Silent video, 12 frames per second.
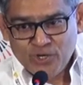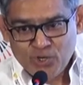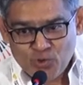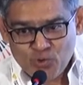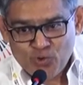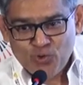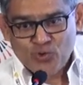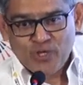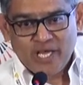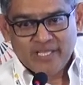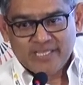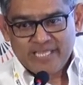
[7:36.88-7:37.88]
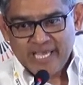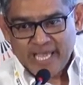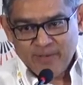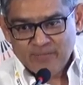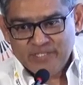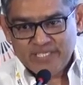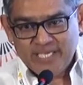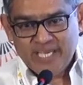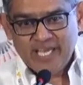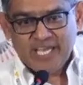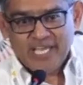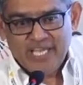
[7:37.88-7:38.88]
to the
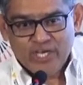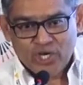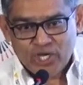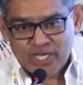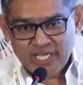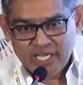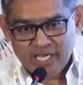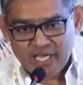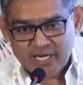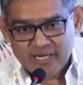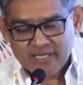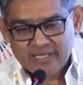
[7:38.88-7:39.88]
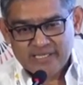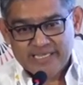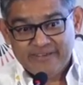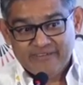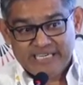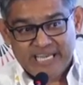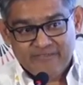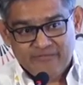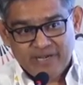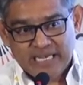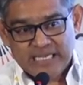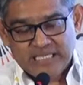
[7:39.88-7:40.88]
MCA year on year, they will
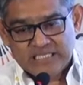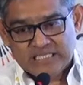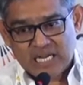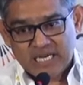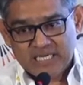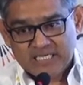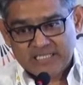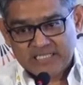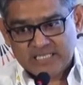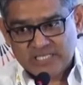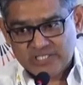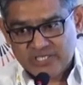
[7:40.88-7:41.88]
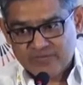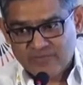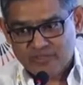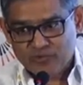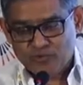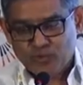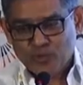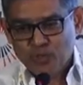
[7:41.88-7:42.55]
definitely start a discussion with you.